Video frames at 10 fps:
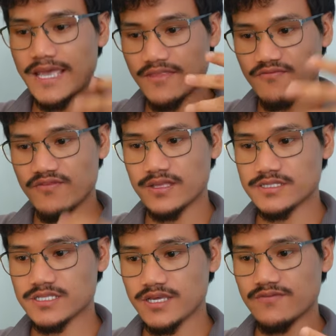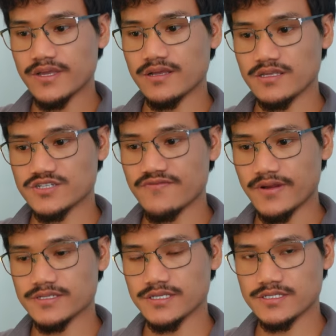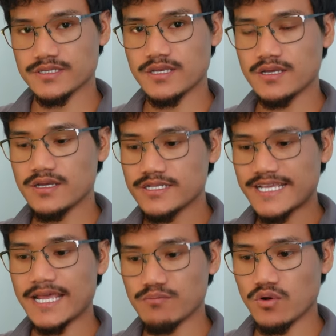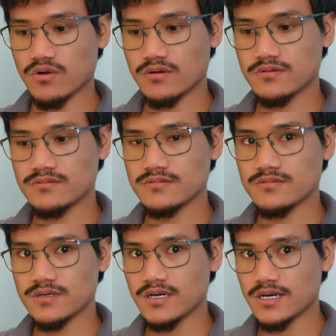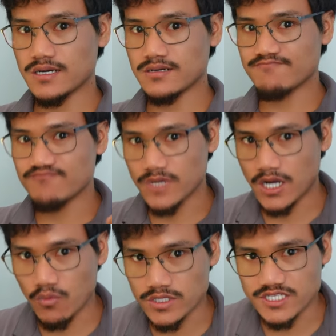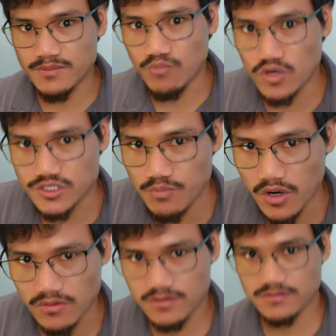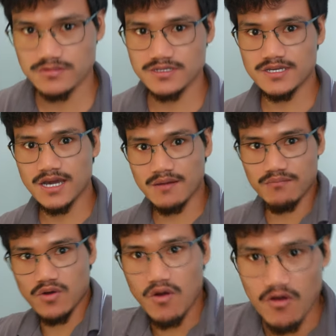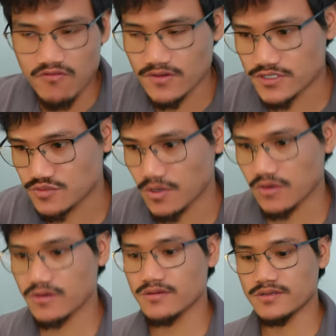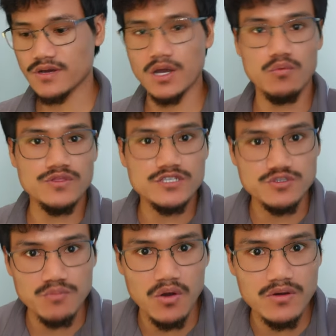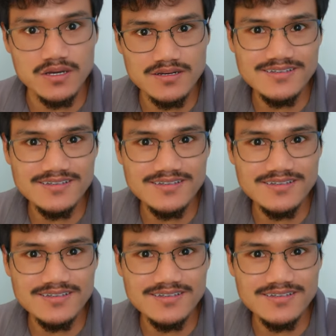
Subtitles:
Advanced level English phrases. 10 more. I want some more smoke. I'm all for the smoke. You know, I want the smoke.